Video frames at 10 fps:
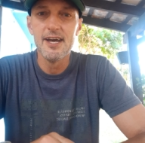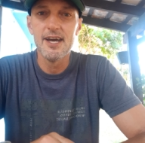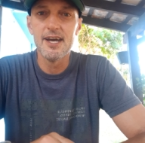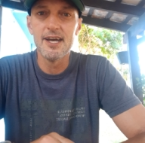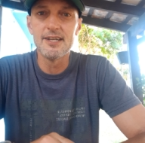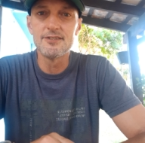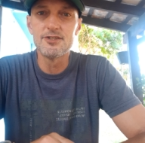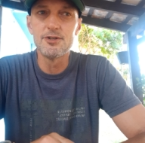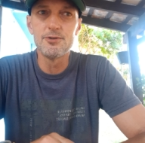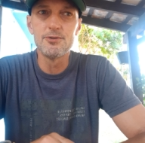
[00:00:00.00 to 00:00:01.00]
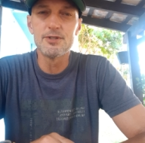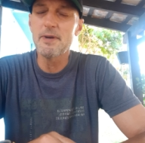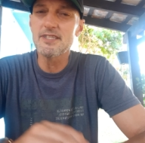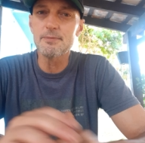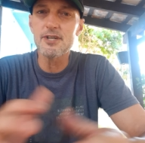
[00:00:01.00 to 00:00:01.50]
and to
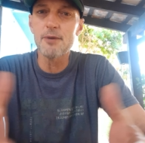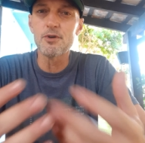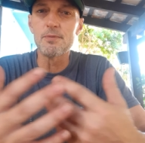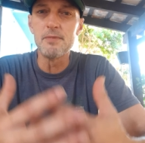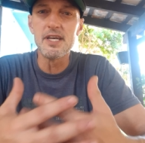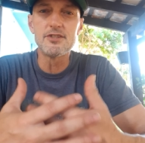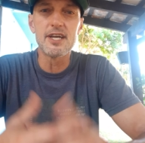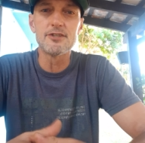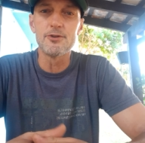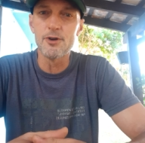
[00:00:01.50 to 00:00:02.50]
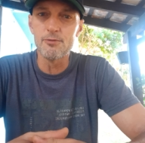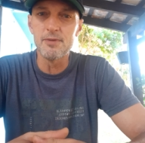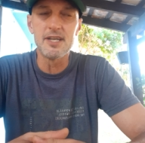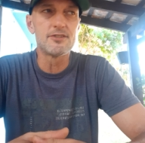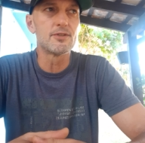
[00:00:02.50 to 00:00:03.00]
spend some time with me, to get to know
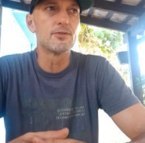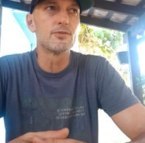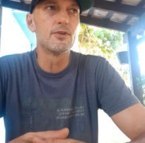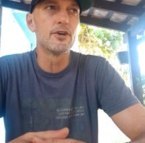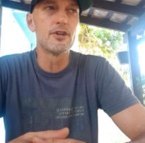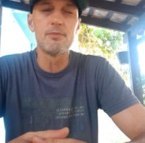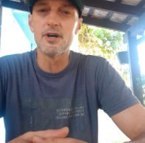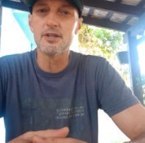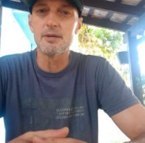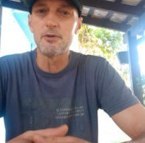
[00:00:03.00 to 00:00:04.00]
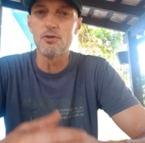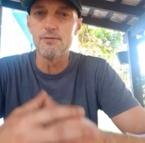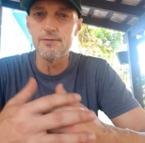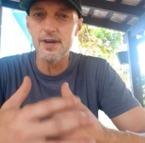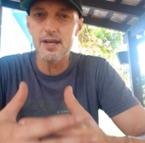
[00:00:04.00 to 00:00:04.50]
me, to learn about Camino
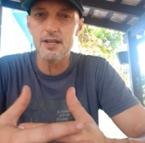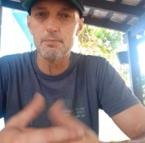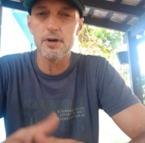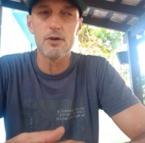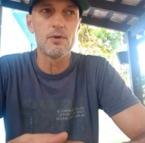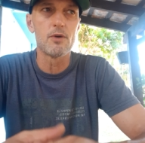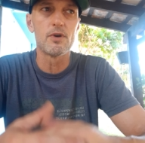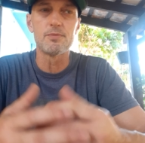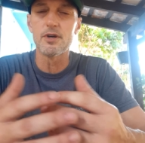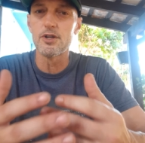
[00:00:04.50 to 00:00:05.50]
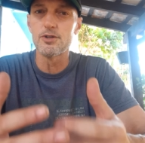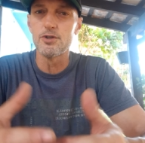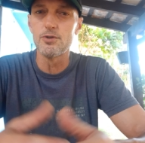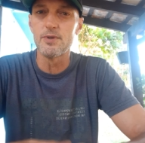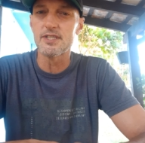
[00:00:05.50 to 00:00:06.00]
Verde, Paraguay, what we're going to
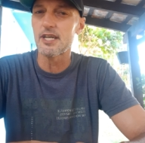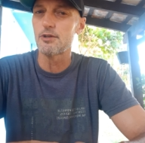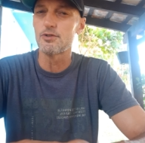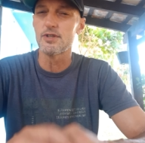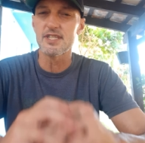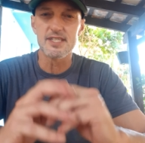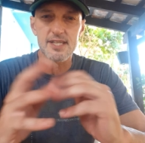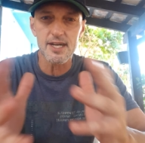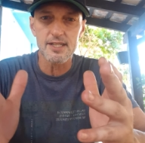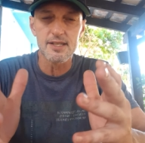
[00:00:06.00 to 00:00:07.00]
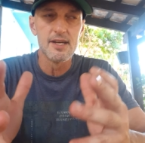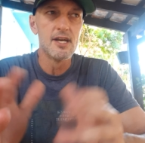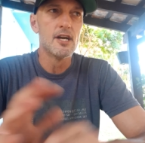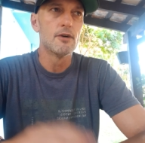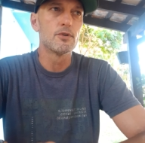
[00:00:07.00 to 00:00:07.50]
do. We'll take you to the site.
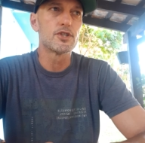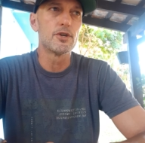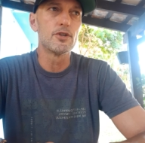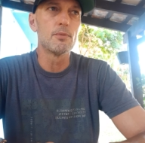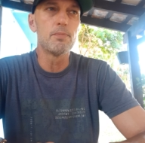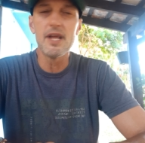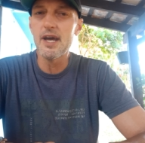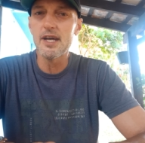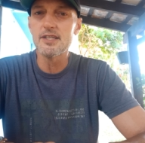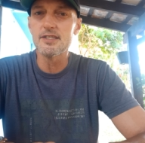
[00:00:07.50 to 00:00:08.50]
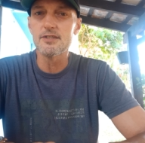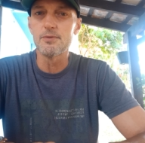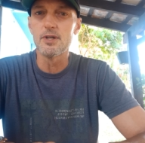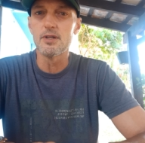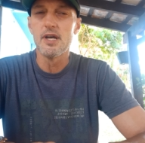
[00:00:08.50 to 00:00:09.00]
We'll show you the plans.
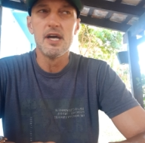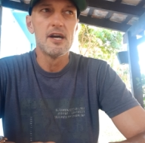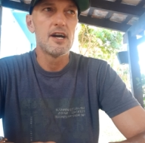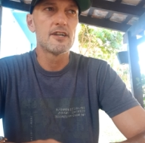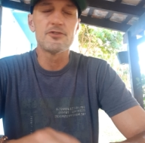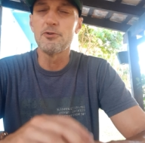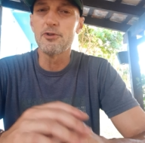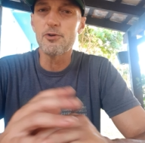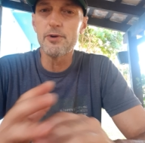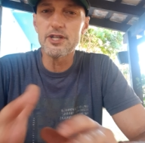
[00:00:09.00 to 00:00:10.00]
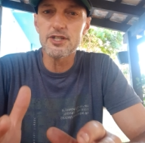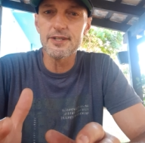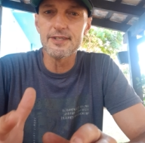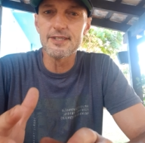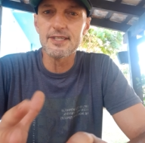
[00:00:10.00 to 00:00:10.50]
We'll answer all the
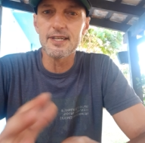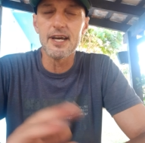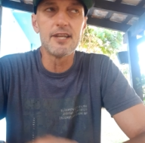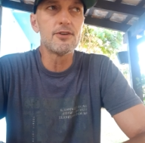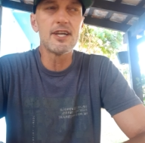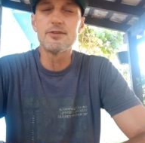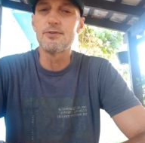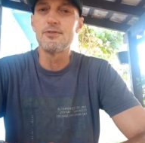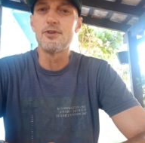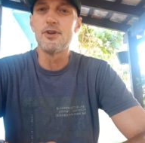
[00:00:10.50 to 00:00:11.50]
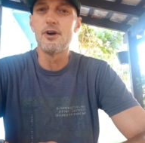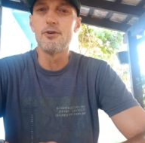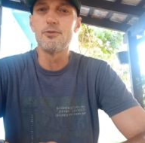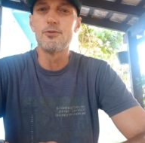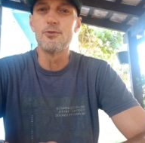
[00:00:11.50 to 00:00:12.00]
questions and you get to
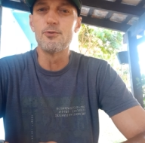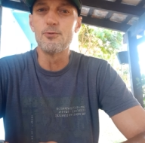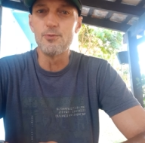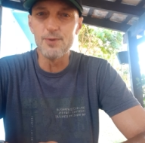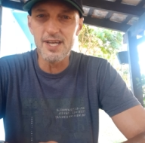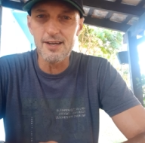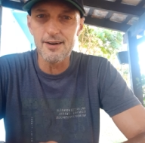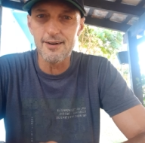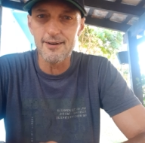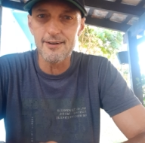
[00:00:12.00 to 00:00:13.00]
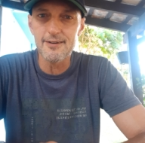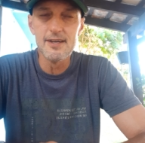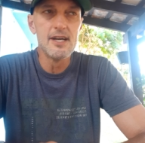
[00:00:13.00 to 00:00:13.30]
know who we are.